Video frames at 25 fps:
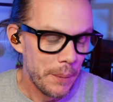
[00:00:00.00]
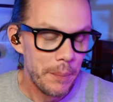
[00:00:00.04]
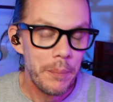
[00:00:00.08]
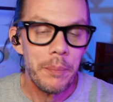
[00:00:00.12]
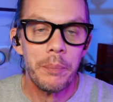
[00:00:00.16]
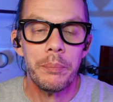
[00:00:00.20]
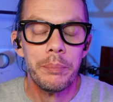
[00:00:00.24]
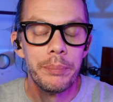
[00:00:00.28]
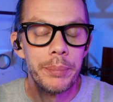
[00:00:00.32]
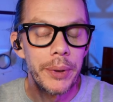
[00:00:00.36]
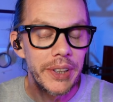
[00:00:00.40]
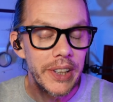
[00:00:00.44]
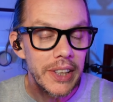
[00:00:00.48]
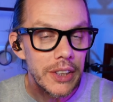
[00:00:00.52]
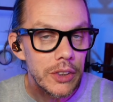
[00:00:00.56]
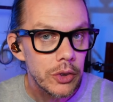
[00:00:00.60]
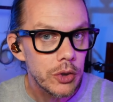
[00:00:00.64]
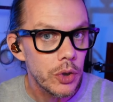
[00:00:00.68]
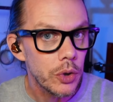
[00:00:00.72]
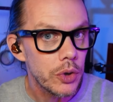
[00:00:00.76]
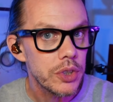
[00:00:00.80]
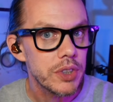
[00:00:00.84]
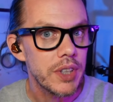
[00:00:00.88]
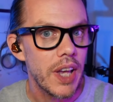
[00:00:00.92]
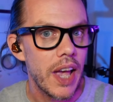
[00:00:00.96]
but it
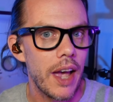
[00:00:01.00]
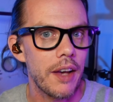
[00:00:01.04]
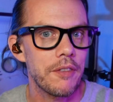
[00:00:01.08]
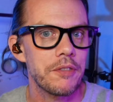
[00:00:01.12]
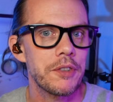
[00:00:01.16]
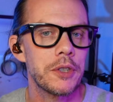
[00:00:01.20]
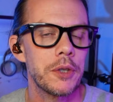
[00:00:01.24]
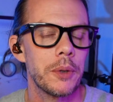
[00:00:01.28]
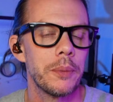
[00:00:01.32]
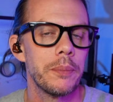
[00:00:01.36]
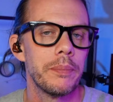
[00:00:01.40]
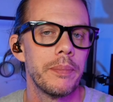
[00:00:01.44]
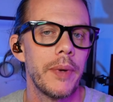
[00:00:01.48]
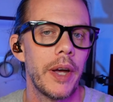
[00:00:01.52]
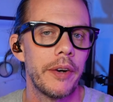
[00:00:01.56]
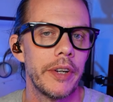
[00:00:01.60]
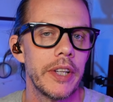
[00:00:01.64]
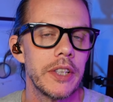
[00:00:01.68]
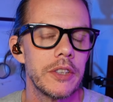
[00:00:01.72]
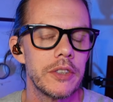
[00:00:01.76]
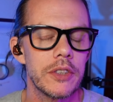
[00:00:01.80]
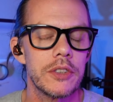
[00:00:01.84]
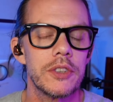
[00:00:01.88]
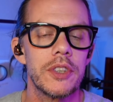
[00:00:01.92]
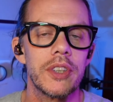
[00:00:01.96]
does have some
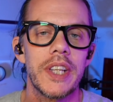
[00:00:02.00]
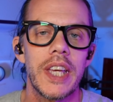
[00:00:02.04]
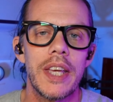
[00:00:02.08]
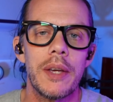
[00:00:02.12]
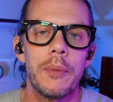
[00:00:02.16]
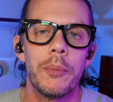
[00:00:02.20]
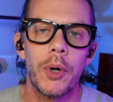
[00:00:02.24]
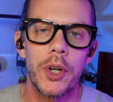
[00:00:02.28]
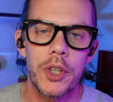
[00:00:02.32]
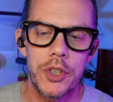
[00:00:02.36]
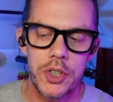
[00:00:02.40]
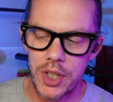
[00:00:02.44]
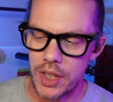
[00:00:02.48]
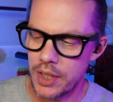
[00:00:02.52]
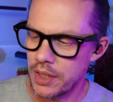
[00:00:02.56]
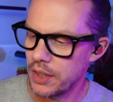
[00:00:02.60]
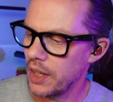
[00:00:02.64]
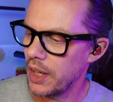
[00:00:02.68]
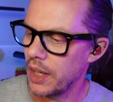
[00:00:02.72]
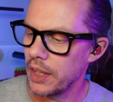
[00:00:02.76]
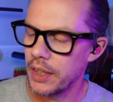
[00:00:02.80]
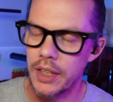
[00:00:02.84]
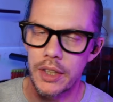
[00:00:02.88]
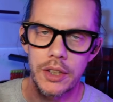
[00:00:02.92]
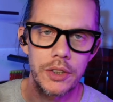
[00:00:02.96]
merits. So keep watching
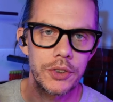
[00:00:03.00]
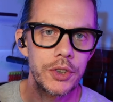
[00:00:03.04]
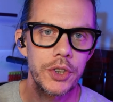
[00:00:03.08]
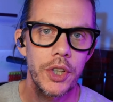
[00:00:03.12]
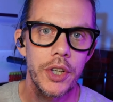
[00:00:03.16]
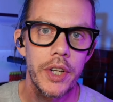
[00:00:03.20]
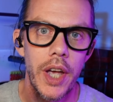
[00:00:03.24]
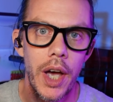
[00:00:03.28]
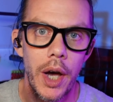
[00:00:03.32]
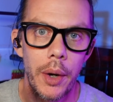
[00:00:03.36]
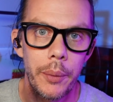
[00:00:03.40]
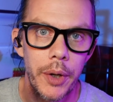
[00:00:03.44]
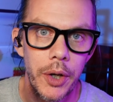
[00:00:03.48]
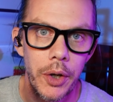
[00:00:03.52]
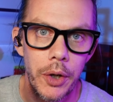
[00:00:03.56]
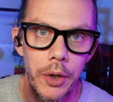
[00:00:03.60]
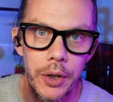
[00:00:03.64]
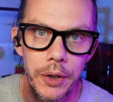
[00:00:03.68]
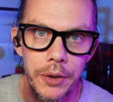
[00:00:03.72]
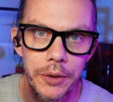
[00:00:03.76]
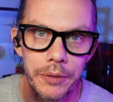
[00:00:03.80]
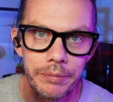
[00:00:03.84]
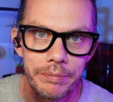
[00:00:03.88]
and I'll show you how I got on.